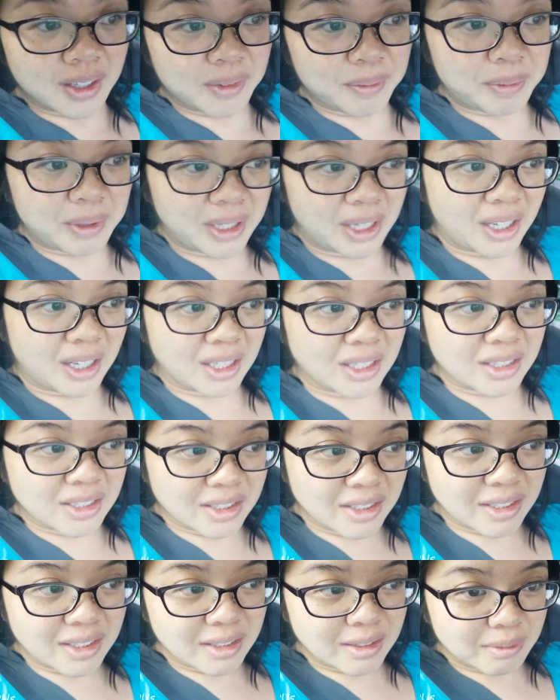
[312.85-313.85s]
But yeah,
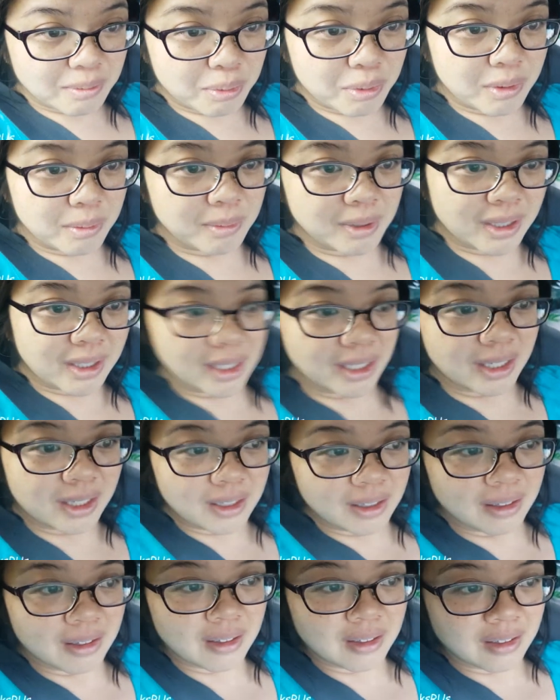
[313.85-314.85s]
poor monkey.
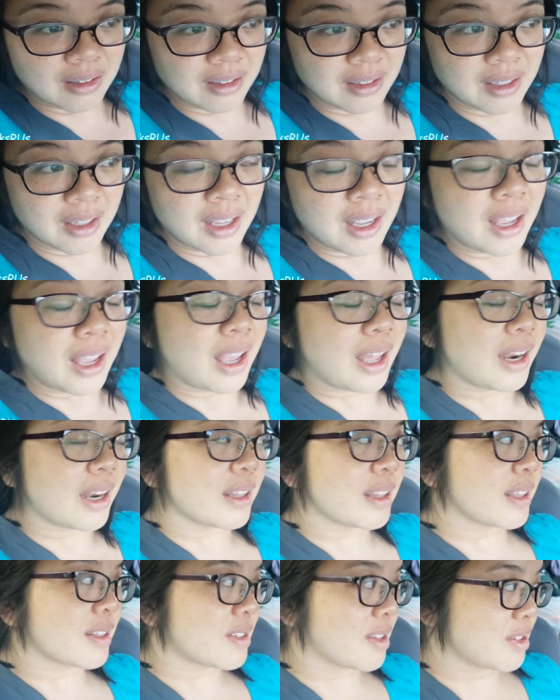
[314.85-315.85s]
And I
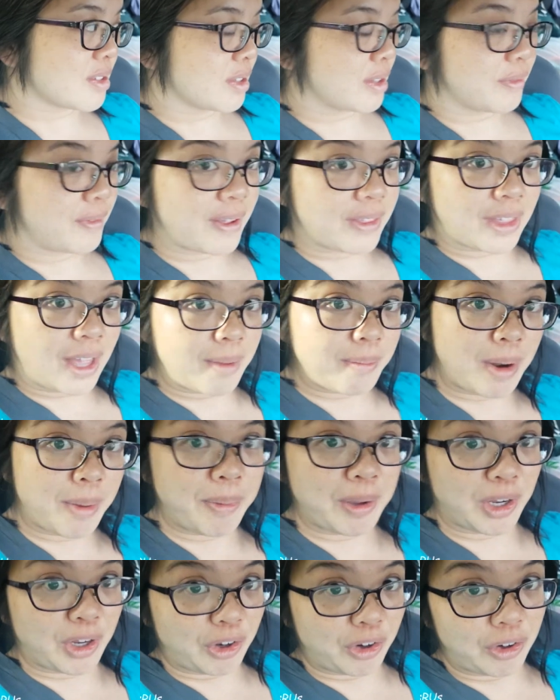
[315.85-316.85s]
think it's also the fact that I'm not
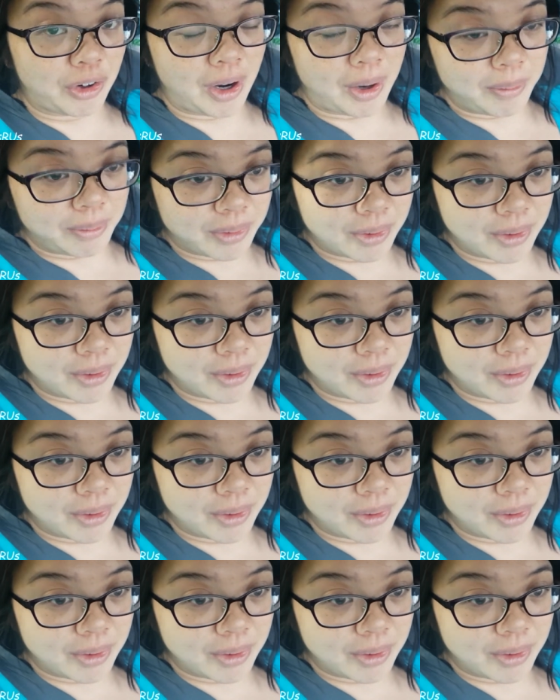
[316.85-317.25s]
picking her up.